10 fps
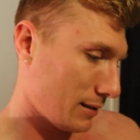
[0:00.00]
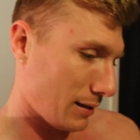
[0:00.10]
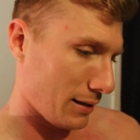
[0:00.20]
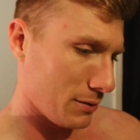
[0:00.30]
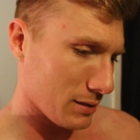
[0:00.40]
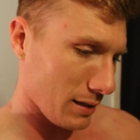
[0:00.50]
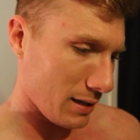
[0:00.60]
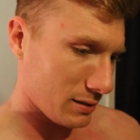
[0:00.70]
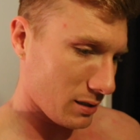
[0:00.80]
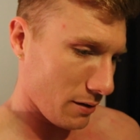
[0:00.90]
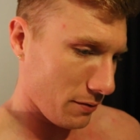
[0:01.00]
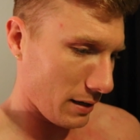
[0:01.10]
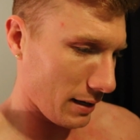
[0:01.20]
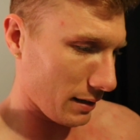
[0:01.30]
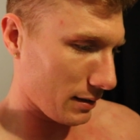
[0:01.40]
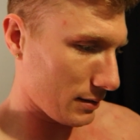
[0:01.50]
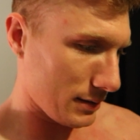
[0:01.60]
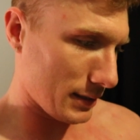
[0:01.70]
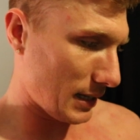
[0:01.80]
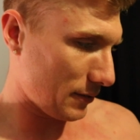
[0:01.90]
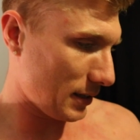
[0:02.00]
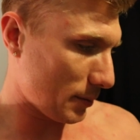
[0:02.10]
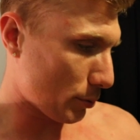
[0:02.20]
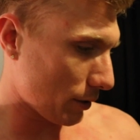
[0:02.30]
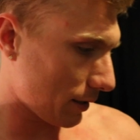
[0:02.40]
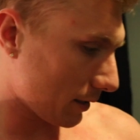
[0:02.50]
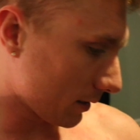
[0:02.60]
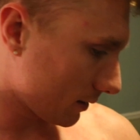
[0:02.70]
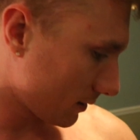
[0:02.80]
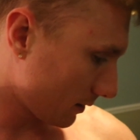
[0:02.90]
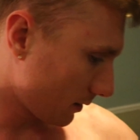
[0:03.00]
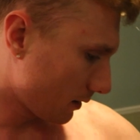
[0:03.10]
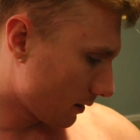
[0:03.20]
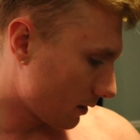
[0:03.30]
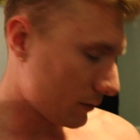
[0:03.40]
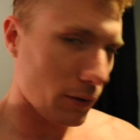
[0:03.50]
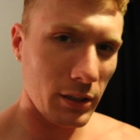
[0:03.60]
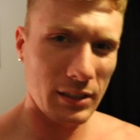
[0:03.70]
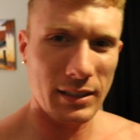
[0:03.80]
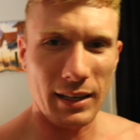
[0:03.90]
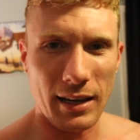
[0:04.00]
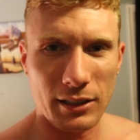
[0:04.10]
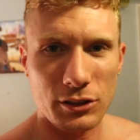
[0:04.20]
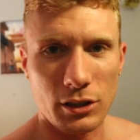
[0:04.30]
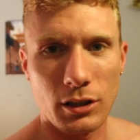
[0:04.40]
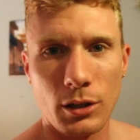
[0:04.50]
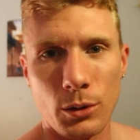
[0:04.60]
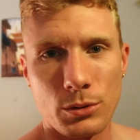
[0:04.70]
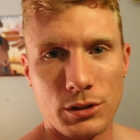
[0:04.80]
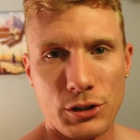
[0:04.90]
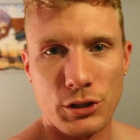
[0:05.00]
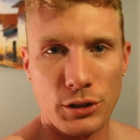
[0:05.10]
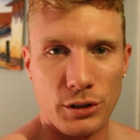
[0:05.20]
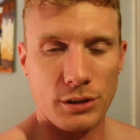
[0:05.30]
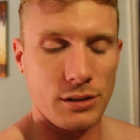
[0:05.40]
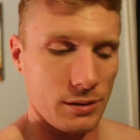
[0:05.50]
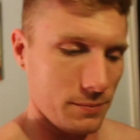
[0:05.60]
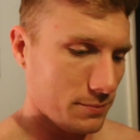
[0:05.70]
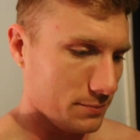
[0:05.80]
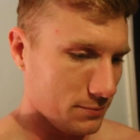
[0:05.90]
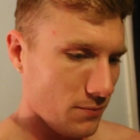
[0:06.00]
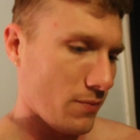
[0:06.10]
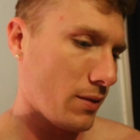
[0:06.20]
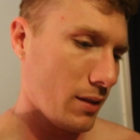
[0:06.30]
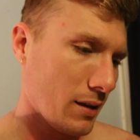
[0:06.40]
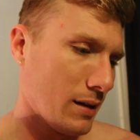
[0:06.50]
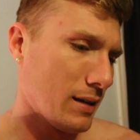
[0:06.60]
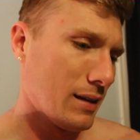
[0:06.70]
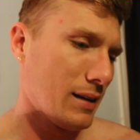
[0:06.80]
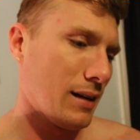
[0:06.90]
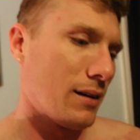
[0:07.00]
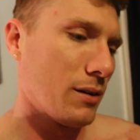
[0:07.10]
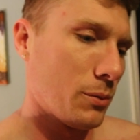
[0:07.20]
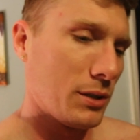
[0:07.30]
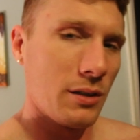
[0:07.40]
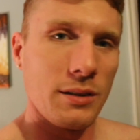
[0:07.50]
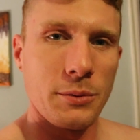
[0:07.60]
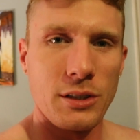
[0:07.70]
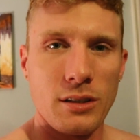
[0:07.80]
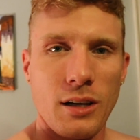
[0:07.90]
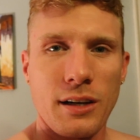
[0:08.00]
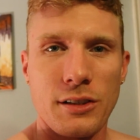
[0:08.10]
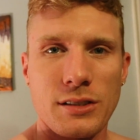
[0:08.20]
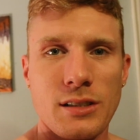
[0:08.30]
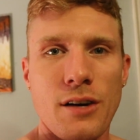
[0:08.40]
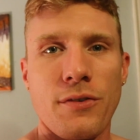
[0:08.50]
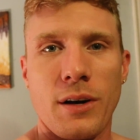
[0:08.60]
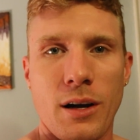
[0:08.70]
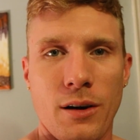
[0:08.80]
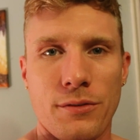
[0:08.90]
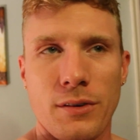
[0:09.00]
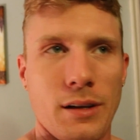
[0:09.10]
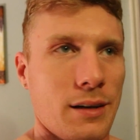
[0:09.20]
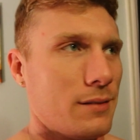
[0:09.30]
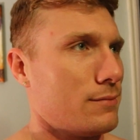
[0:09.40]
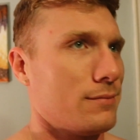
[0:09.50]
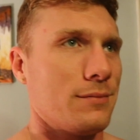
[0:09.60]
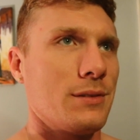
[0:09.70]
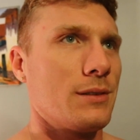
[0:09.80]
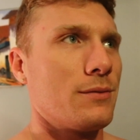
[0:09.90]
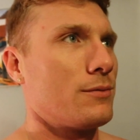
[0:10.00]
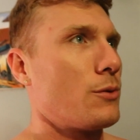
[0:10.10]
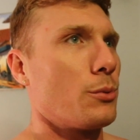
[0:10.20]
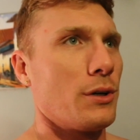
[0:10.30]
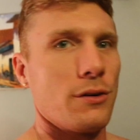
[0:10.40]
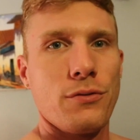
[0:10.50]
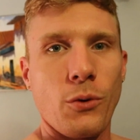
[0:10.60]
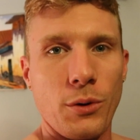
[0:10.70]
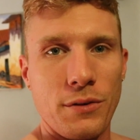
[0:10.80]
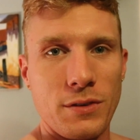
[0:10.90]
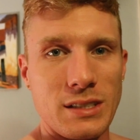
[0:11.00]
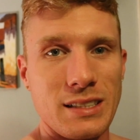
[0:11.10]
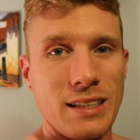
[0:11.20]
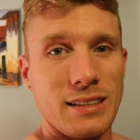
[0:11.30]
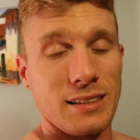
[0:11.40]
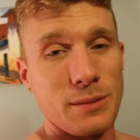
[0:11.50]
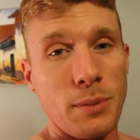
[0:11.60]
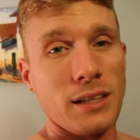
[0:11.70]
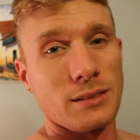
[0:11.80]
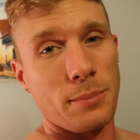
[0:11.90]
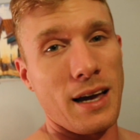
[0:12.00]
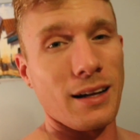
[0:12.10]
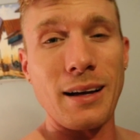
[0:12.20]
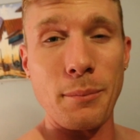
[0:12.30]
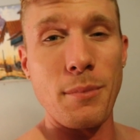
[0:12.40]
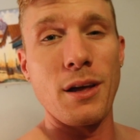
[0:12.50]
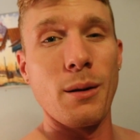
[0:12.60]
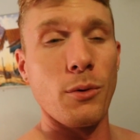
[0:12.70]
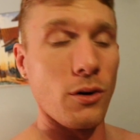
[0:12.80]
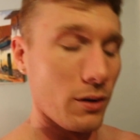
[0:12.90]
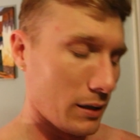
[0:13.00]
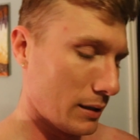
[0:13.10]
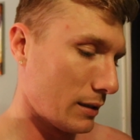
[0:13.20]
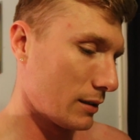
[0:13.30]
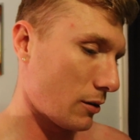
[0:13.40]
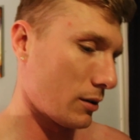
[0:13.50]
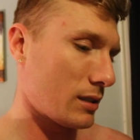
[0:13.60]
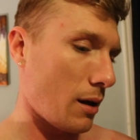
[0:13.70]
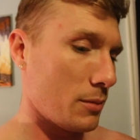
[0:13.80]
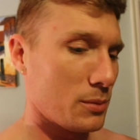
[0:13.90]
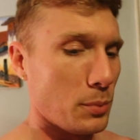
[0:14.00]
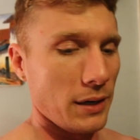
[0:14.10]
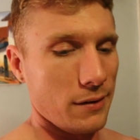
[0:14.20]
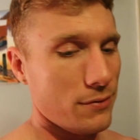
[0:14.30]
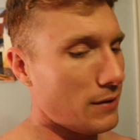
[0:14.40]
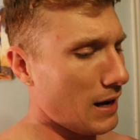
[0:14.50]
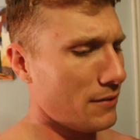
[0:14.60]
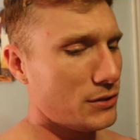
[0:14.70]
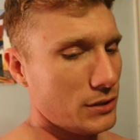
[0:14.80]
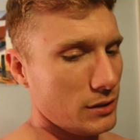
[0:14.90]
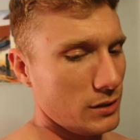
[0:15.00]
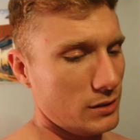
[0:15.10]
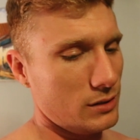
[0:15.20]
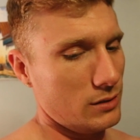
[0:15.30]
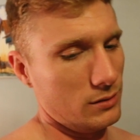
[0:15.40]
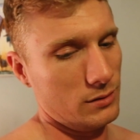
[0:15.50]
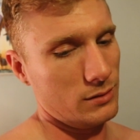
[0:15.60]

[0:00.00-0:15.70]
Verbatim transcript: and I use a lot of stuff that I didn't even need to bring as far as just like extra clothes and shirts and I don't know when you're when you're lugging your stuff around for like three or four different cities it's best to pack like minimal so this time I'm just bringing five shirts